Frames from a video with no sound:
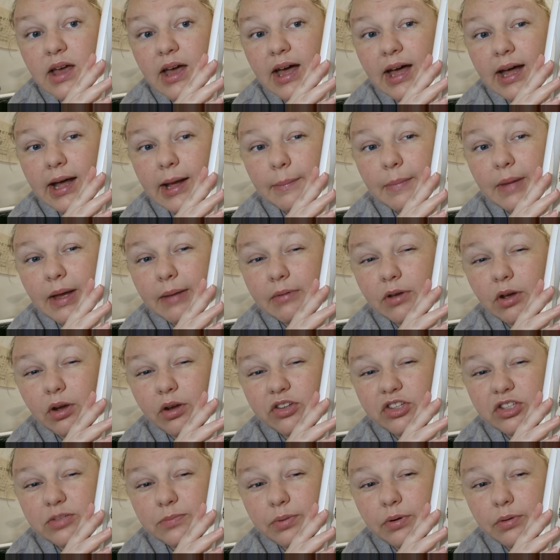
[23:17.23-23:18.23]
Um, I'm
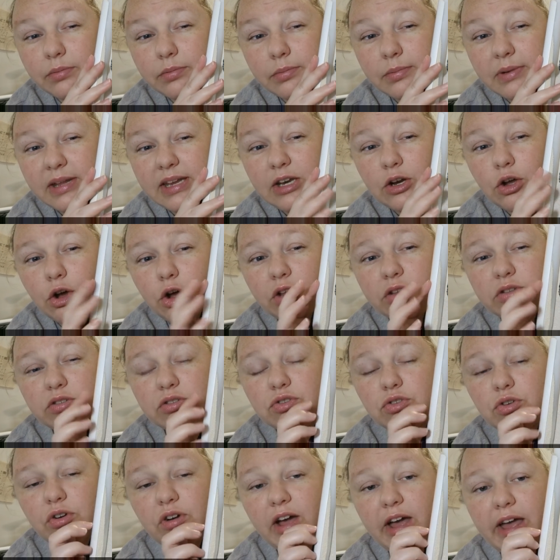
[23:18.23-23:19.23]
going to probably
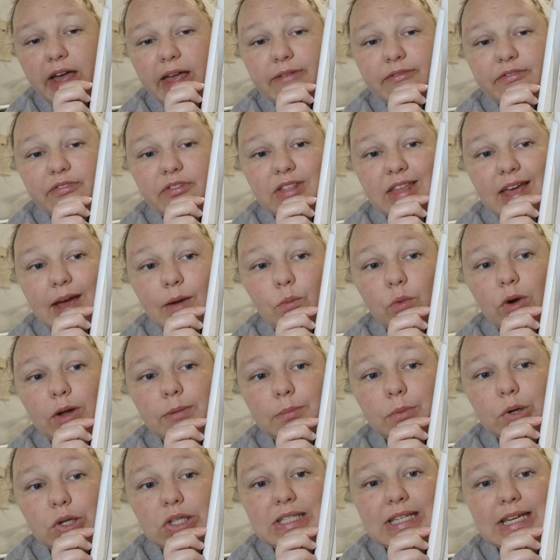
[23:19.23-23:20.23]
not try for that
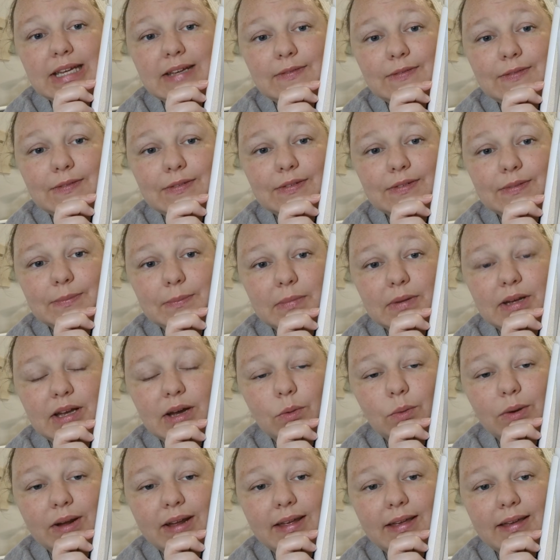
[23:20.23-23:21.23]
one motif
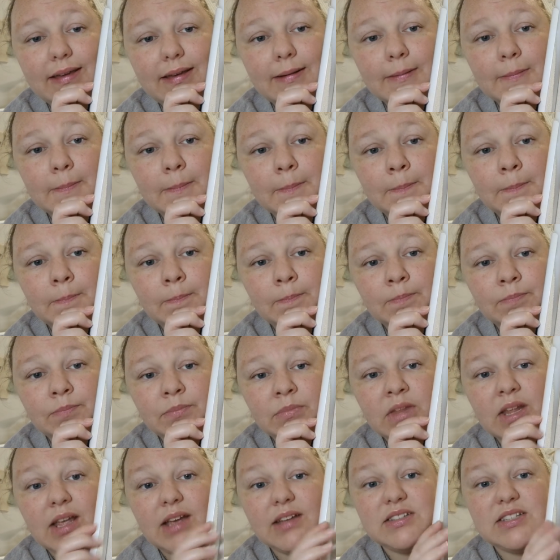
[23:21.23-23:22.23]
a week
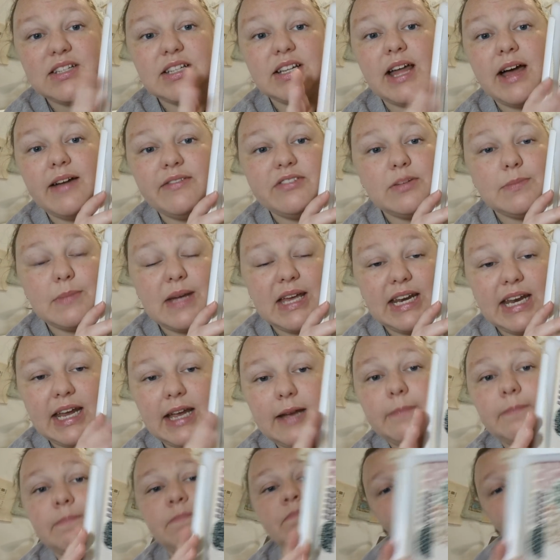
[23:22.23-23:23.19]
until after Mania.